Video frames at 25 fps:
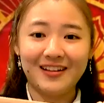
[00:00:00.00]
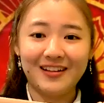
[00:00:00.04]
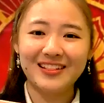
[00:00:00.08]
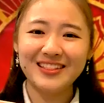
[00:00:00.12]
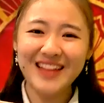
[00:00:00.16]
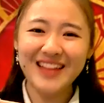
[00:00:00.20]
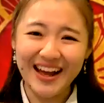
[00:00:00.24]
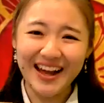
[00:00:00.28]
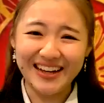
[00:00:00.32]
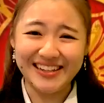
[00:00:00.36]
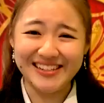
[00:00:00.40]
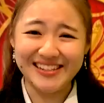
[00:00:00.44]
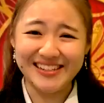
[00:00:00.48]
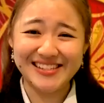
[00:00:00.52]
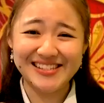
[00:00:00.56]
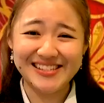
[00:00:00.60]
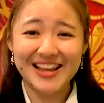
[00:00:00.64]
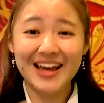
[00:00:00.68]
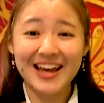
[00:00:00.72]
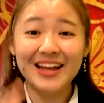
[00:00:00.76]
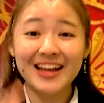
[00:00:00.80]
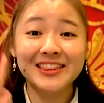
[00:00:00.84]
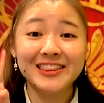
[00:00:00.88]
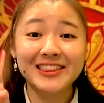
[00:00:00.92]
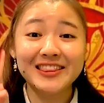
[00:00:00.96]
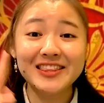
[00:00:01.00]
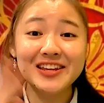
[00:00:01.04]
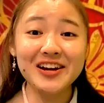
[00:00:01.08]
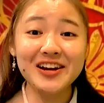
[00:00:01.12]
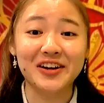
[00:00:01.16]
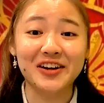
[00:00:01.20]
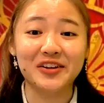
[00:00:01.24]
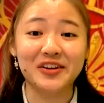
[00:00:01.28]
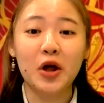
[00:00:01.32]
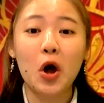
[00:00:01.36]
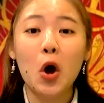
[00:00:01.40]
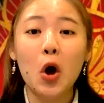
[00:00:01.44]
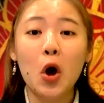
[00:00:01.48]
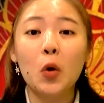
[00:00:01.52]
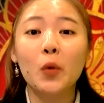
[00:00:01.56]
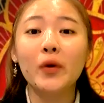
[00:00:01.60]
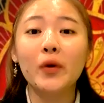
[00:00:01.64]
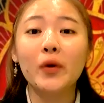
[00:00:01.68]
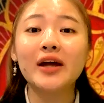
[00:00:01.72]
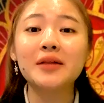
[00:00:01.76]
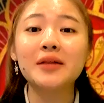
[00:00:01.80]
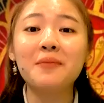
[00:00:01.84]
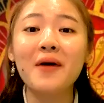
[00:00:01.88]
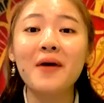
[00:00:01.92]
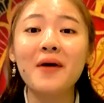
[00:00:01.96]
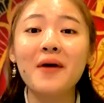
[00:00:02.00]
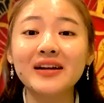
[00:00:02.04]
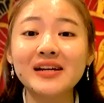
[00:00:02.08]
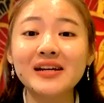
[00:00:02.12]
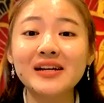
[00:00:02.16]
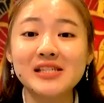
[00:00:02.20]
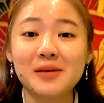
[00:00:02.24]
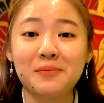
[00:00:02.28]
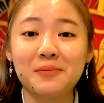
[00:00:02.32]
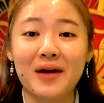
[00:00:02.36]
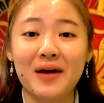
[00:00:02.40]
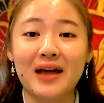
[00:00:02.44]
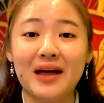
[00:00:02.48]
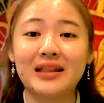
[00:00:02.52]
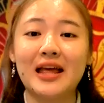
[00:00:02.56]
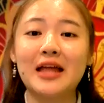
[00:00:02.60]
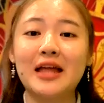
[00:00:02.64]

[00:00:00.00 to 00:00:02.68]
Fine. Third, we can participate